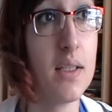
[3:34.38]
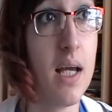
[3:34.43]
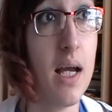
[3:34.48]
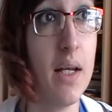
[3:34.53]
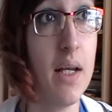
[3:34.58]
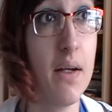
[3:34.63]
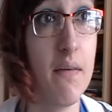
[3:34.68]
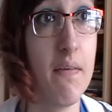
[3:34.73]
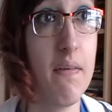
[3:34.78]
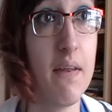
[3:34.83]

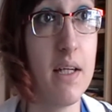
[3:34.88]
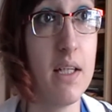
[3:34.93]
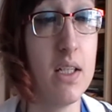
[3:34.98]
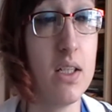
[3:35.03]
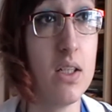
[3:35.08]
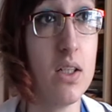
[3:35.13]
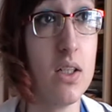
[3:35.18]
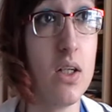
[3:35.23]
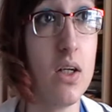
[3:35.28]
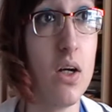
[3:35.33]
And I think
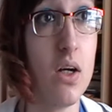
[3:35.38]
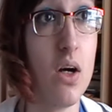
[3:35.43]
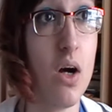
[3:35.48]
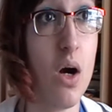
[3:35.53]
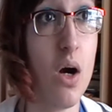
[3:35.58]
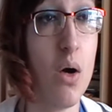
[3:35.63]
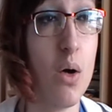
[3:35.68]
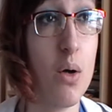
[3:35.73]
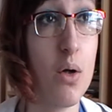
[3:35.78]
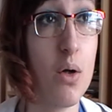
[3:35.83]

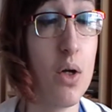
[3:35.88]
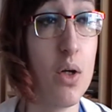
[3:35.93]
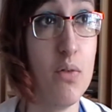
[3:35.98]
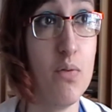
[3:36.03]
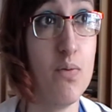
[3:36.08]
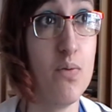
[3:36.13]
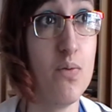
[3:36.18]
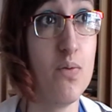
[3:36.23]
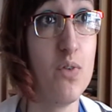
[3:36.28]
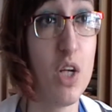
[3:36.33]
I, I
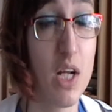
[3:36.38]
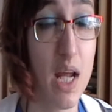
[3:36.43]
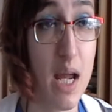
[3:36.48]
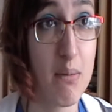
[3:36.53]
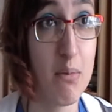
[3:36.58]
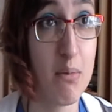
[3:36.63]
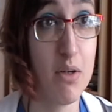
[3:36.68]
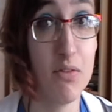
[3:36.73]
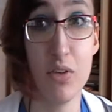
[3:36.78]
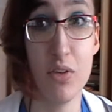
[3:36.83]
she
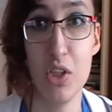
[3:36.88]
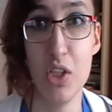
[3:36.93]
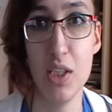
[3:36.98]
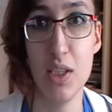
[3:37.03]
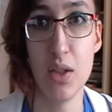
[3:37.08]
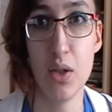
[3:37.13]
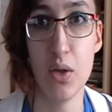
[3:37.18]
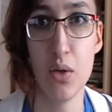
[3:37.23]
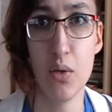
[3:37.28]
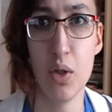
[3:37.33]
came over and she
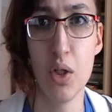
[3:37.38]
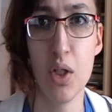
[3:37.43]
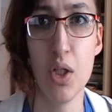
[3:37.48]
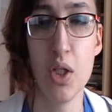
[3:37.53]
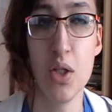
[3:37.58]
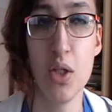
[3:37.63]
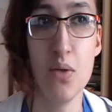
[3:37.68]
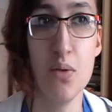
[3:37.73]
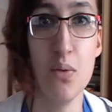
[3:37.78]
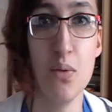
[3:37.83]
said, oh, can
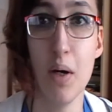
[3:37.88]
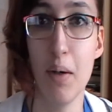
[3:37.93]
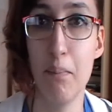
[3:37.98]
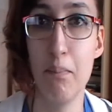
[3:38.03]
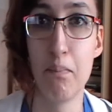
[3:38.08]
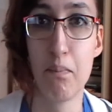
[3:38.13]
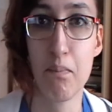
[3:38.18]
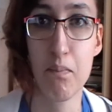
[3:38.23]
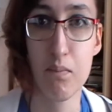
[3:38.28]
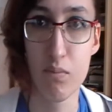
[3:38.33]
you um,
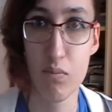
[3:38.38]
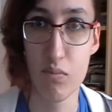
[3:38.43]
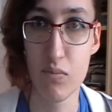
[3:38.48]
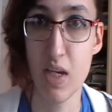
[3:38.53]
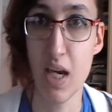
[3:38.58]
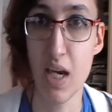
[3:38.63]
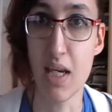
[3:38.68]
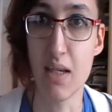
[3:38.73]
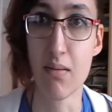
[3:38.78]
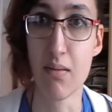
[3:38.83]

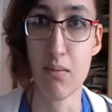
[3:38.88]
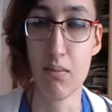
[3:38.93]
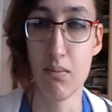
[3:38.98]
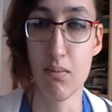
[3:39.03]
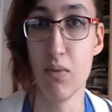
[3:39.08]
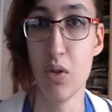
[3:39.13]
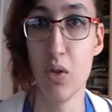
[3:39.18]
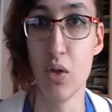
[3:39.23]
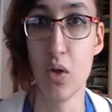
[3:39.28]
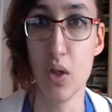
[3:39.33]
take
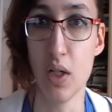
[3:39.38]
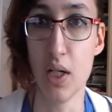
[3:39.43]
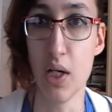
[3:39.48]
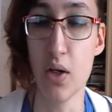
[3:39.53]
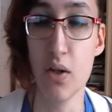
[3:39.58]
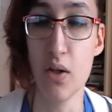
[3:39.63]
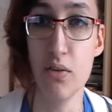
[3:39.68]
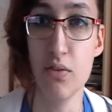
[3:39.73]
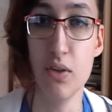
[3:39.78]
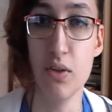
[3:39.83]
your colleague
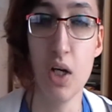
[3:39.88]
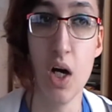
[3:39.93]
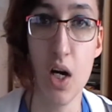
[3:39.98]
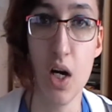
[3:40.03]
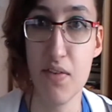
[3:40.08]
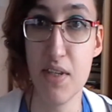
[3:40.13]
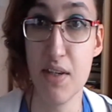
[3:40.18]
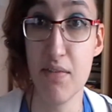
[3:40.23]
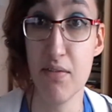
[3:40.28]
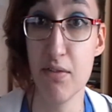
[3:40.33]
off at
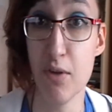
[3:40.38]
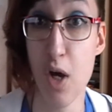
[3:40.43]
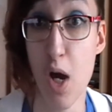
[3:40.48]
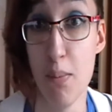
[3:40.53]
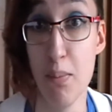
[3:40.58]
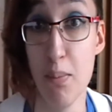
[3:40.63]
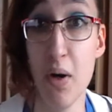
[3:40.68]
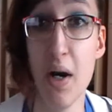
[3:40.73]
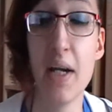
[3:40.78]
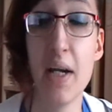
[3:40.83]
half seven for
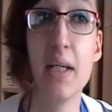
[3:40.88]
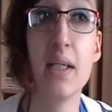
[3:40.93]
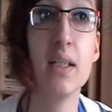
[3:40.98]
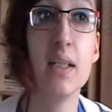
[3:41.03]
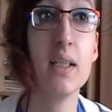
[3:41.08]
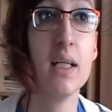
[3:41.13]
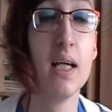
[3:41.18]
her break?